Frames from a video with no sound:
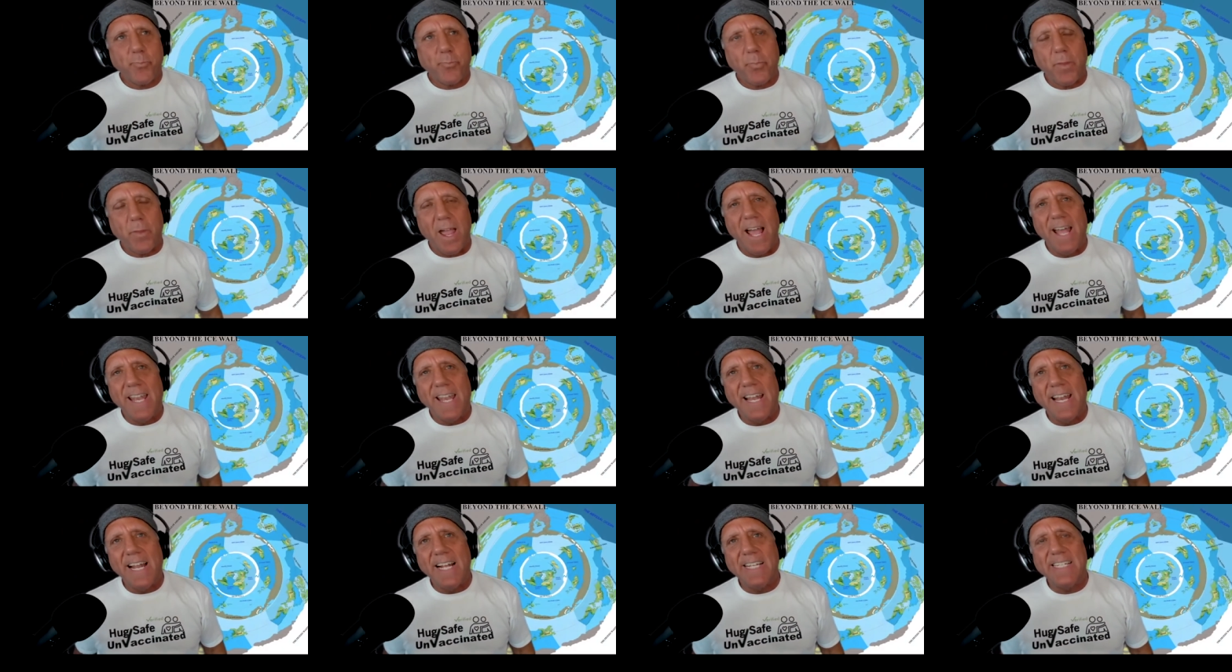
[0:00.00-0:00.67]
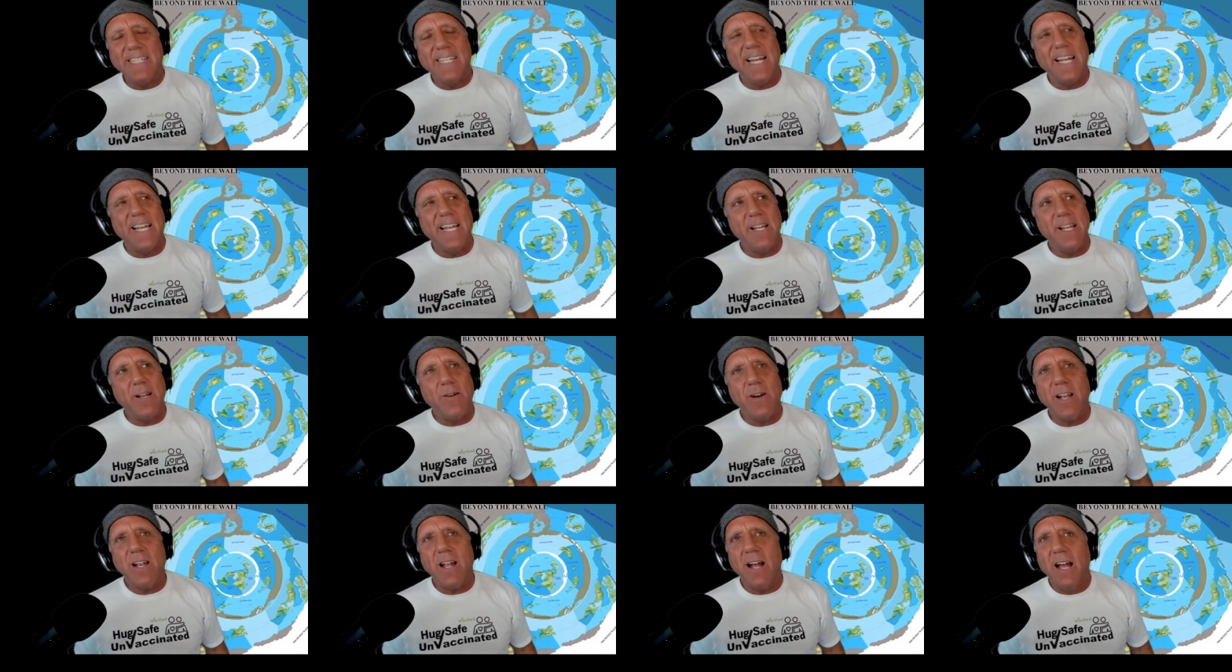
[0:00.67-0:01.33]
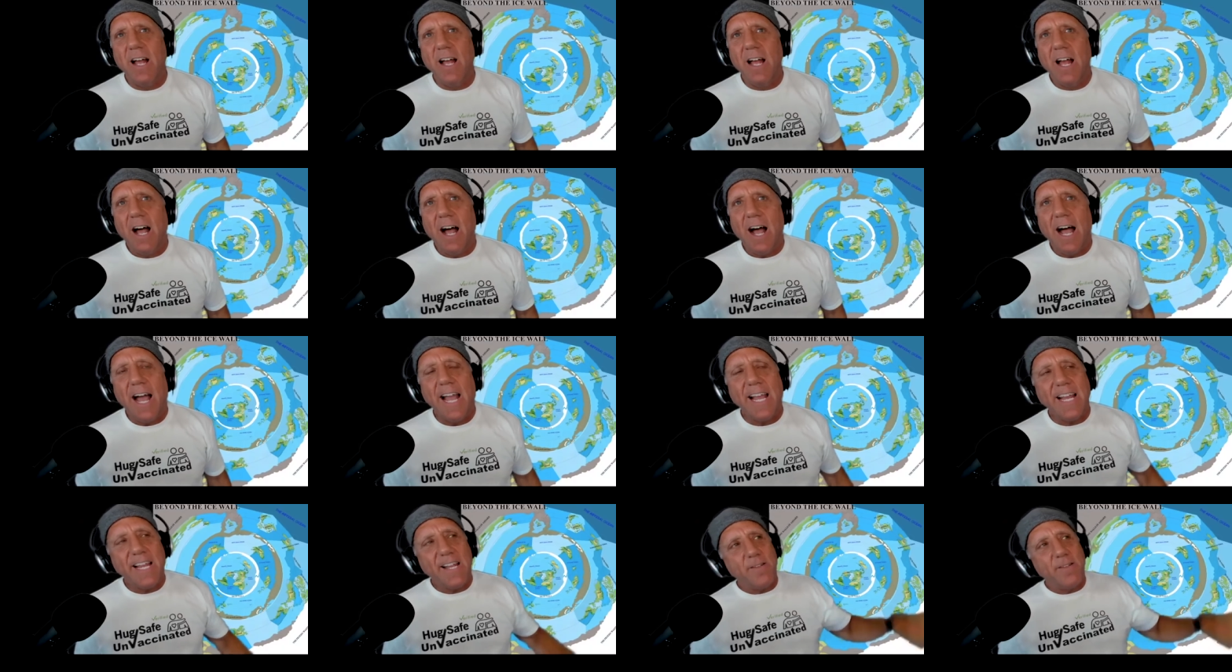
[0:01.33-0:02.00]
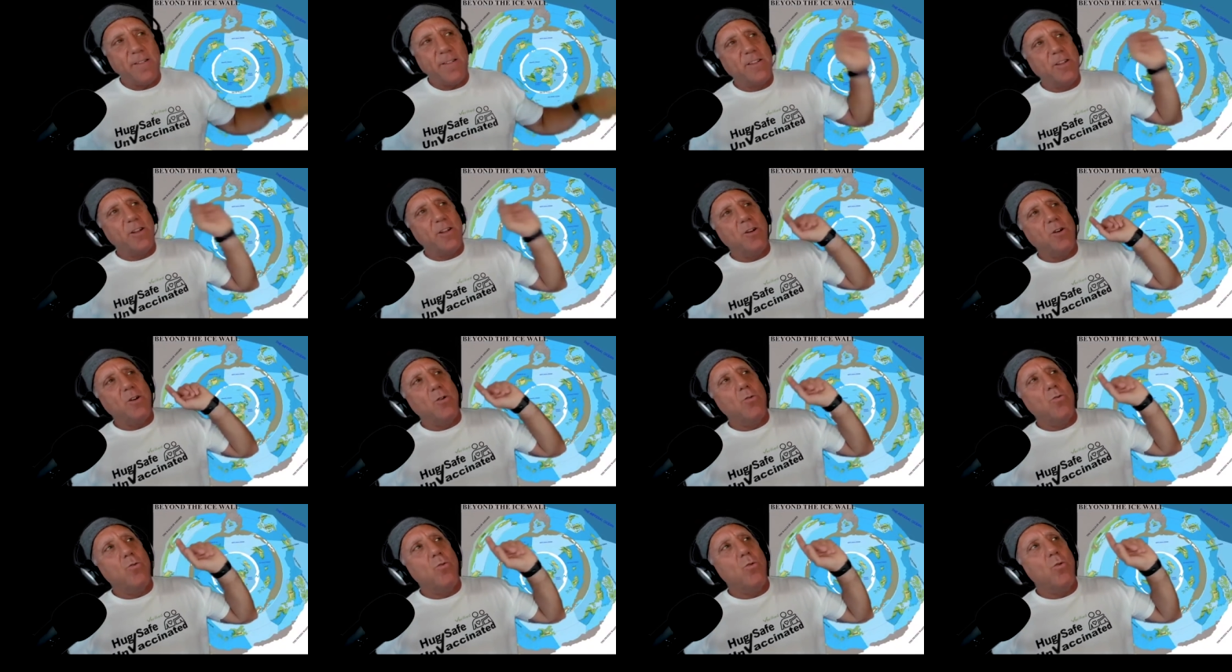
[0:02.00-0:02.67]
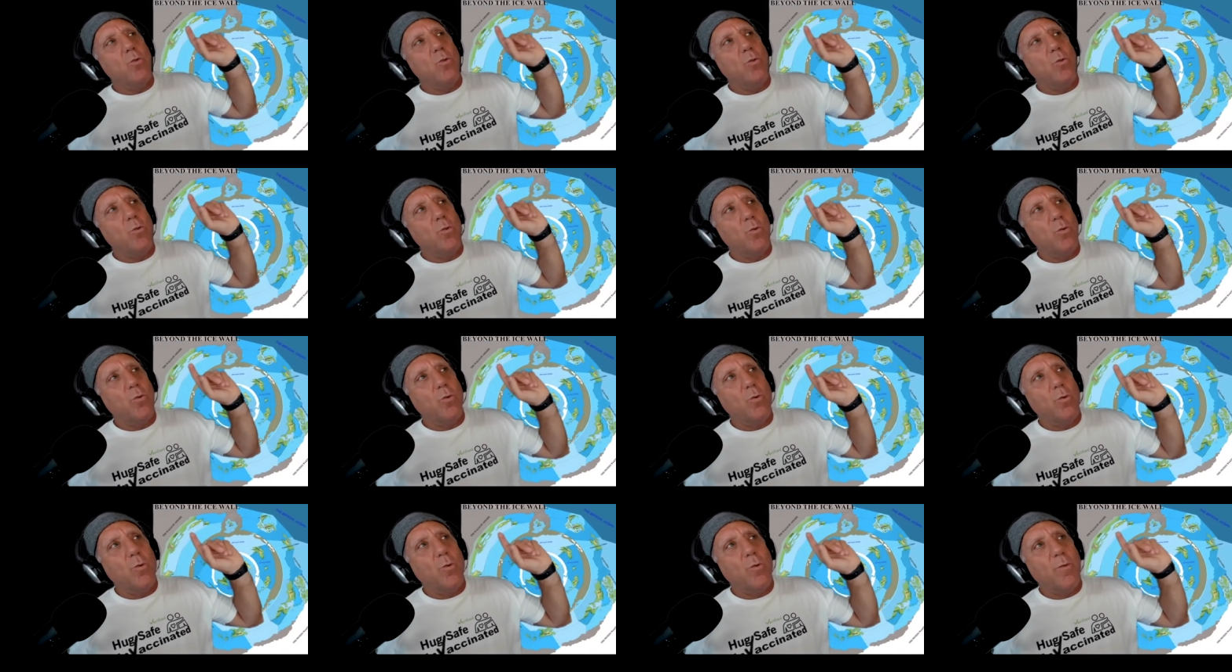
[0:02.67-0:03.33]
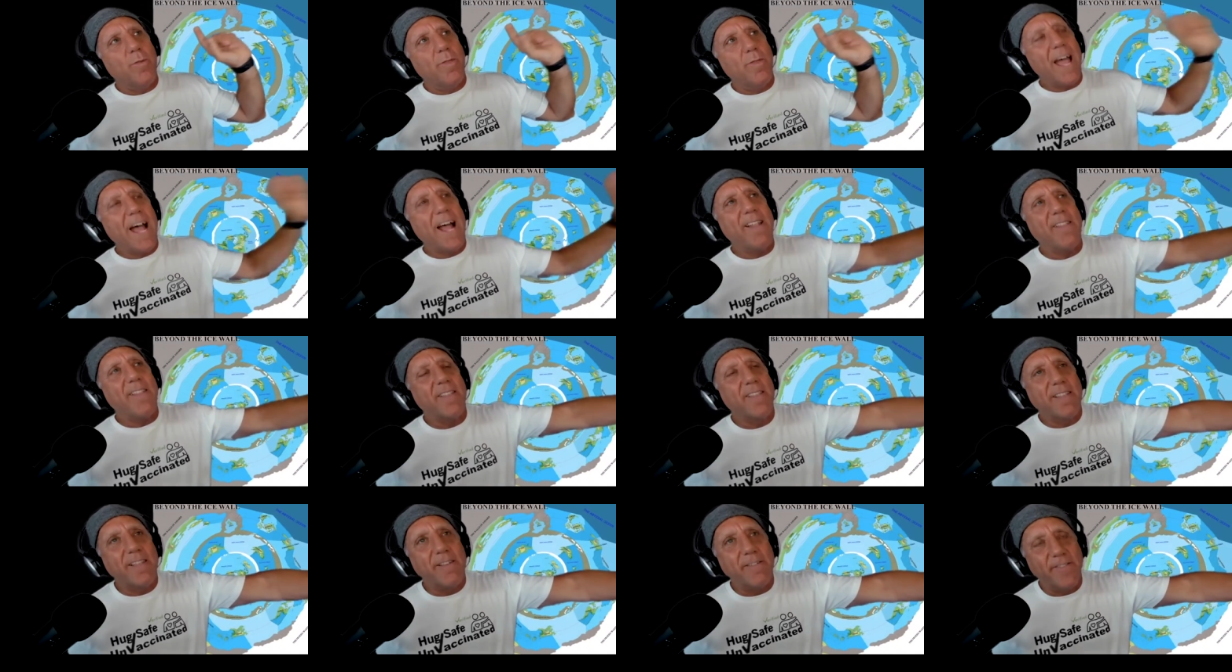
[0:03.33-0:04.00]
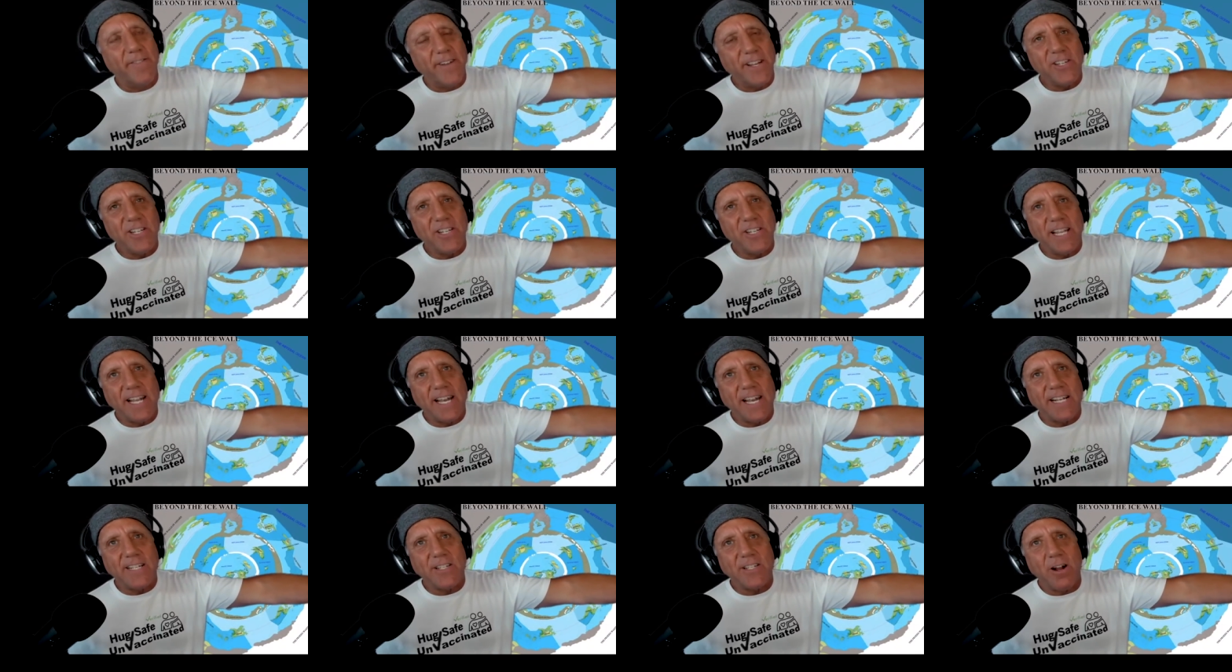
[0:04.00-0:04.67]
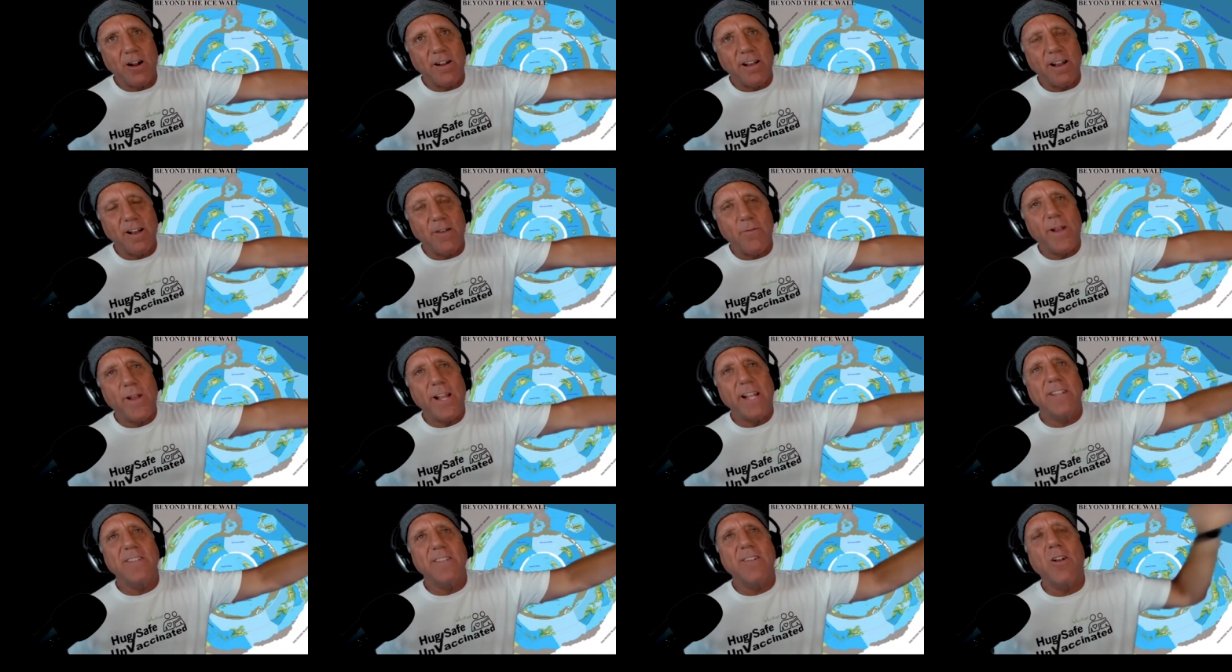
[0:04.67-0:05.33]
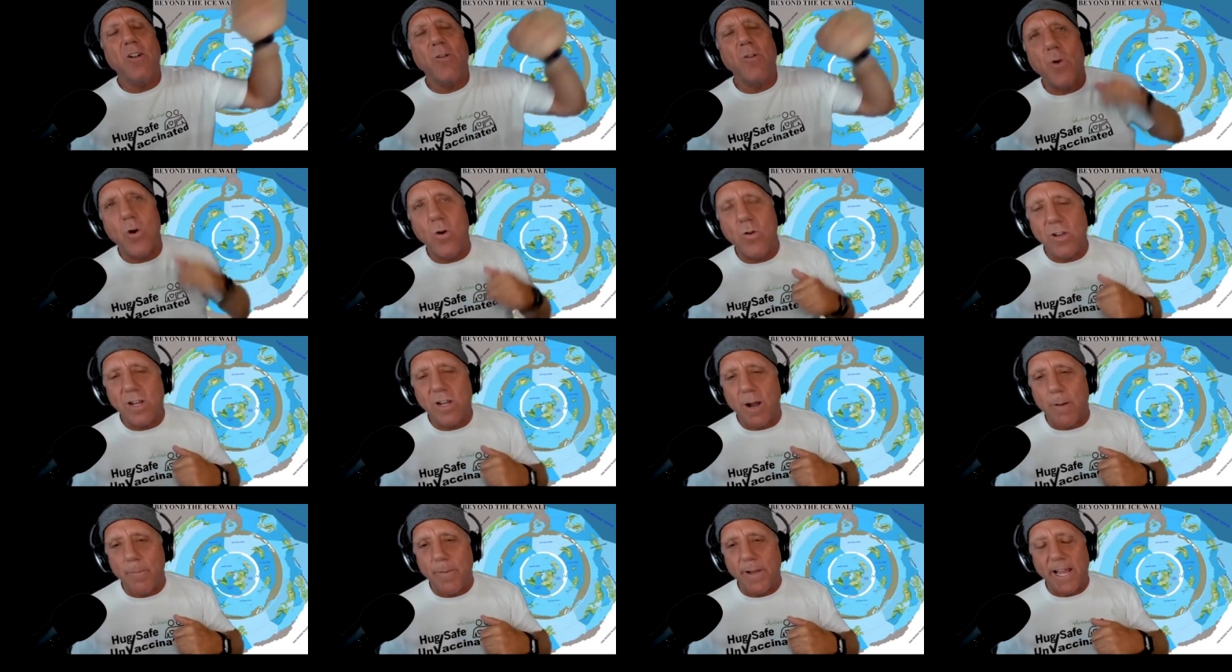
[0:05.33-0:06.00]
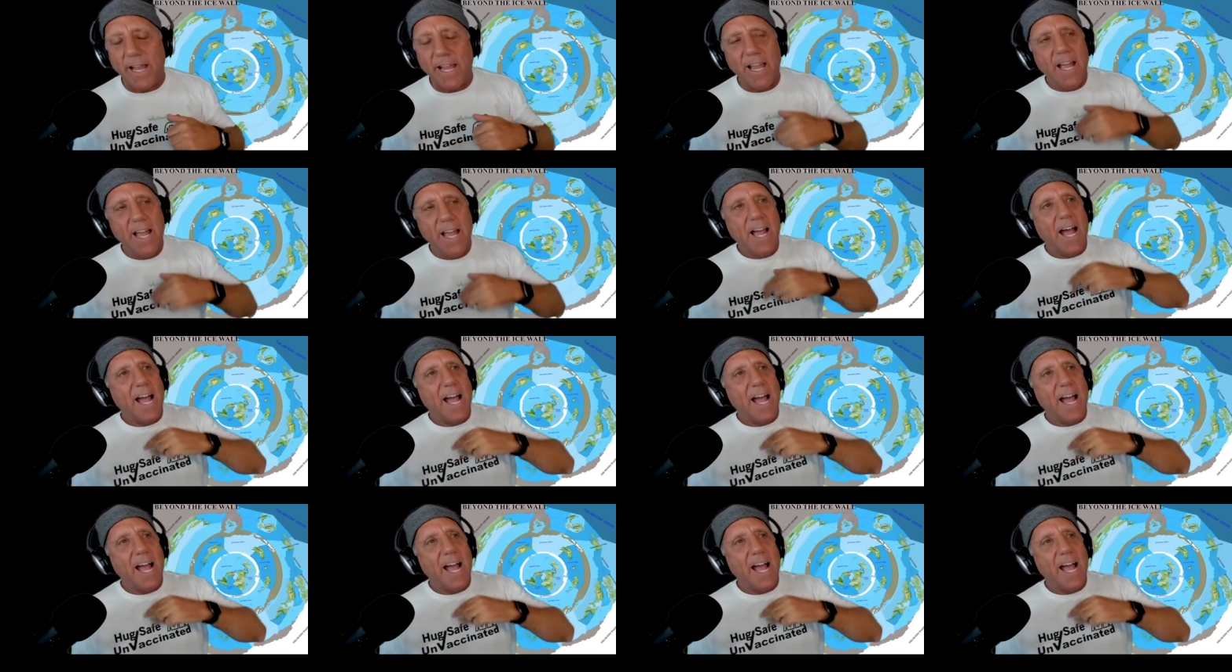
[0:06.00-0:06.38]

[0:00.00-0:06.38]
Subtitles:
and then I said, you know what, I can do that division that I started. We can start our own company.